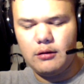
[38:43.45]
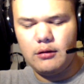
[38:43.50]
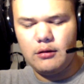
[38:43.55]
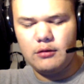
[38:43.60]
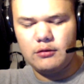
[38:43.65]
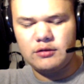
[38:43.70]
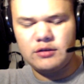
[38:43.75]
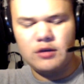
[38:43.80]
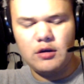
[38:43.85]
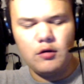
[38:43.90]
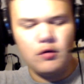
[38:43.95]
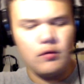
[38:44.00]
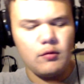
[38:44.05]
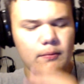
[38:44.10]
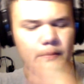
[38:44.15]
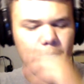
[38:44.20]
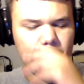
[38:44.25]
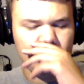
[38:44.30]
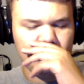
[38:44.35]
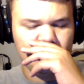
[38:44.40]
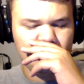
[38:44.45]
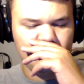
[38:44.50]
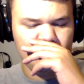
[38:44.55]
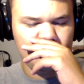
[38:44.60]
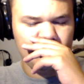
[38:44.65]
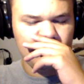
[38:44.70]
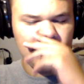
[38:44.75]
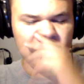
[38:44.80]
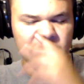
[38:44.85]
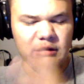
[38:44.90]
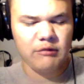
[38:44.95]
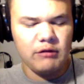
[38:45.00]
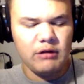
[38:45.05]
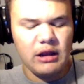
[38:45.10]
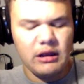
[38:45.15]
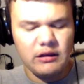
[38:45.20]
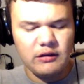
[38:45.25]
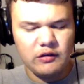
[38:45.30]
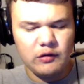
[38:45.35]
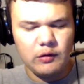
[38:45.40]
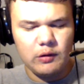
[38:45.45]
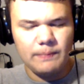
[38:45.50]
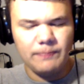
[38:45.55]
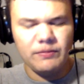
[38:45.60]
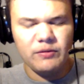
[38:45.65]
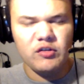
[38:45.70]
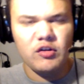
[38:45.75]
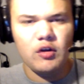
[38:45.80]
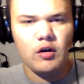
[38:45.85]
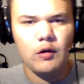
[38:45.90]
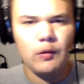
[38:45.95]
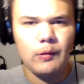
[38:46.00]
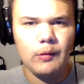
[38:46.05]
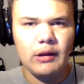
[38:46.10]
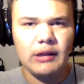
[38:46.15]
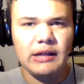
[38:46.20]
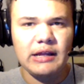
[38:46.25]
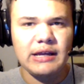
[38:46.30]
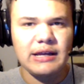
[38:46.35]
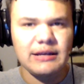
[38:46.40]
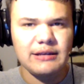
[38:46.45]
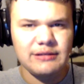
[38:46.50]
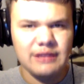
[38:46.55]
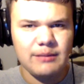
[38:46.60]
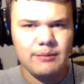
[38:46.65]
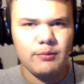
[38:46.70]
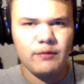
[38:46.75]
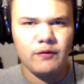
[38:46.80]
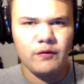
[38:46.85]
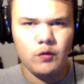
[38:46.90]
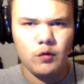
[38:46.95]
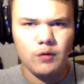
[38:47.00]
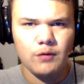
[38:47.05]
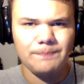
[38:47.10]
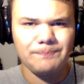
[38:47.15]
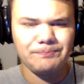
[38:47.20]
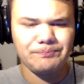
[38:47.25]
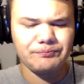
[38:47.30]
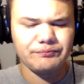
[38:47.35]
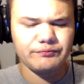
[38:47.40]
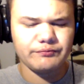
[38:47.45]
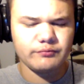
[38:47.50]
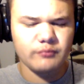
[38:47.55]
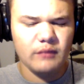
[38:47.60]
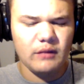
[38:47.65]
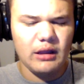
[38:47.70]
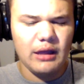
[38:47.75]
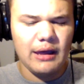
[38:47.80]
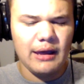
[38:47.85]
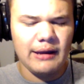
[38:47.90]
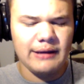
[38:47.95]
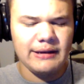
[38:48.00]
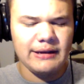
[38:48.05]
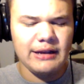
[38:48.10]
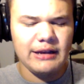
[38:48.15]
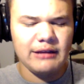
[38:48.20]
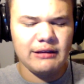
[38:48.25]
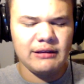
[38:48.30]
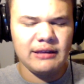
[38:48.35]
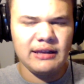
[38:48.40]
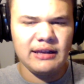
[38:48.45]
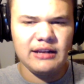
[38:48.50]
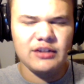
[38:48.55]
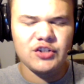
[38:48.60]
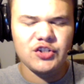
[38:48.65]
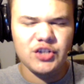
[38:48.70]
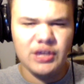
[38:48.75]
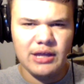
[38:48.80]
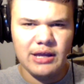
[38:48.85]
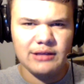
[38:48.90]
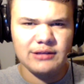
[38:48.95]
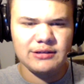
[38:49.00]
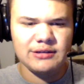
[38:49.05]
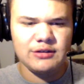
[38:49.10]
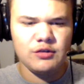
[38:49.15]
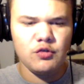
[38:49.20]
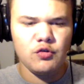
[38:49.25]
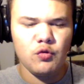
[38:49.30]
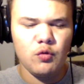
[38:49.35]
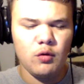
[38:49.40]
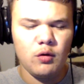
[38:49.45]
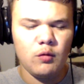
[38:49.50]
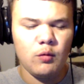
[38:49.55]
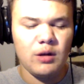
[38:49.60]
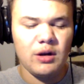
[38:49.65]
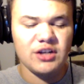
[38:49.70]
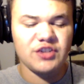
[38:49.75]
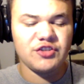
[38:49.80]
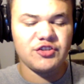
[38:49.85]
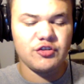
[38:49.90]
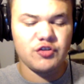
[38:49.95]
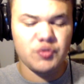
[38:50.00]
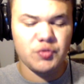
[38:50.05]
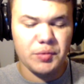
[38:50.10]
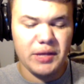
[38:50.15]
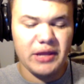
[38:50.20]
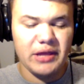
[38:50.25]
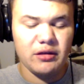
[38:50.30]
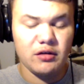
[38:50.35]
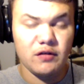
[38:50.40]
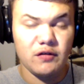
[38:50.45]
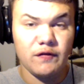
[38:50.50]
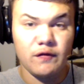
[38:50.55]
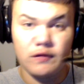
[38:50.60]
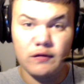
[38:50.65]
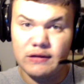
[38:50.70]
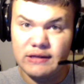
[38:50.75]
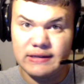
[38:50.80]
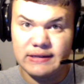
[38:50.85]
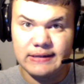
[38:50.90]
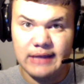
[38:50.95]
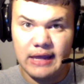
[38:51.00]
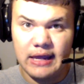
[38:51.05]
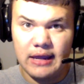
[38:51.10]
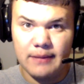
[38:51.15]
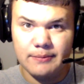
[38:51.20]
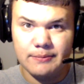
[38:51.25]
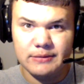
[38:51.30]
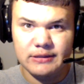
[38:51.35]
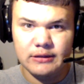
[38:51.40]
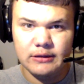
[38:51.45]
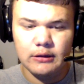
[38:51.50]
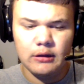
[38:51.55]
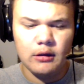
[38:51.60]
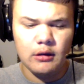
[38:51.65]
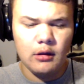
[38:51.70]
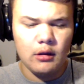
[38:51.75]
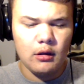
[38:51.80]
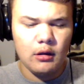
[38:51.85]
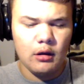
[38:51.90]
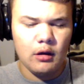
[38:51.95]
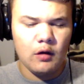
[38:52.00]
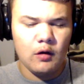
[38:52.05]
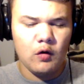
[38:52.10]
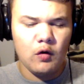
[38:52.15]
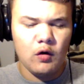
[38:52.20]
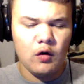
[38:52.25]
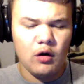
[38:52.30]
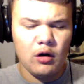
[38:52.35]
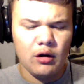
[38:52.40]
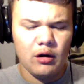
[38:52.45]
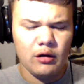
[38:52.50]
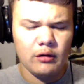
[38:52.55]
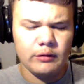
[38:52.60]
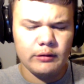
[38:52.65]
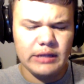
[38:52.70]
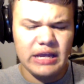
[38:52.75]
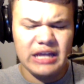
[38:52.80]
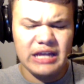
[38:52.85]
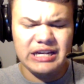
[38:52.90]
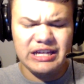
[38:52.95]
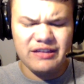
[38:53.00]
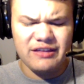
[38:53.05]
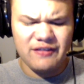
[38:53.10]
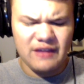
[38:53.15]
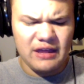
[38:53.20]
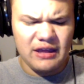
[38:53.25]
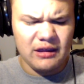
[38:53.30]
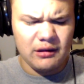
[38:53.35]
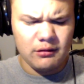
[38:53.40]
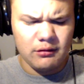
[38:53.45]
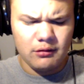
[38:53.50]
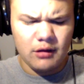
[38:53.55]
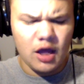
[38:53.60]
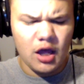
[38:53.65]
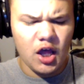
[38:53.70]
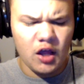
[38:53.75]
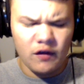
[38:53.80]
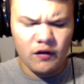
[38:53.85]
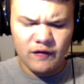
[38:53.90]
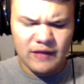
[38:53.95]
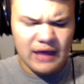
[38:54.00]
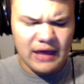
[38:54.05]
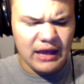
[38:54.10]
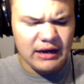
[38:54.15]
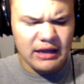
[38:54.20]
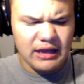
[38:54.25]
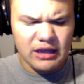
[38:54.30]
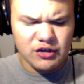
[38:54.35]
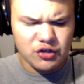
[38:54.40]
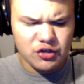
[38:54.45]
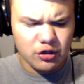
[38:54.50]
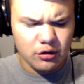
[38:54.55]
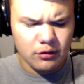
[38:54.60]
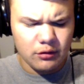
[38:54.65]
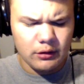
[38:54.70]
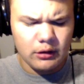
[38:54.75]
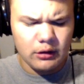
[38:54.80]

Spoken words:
So, let's get right into it. So, like I said before, I didn't get a chance to watch the trailers for these games or anything of that nature.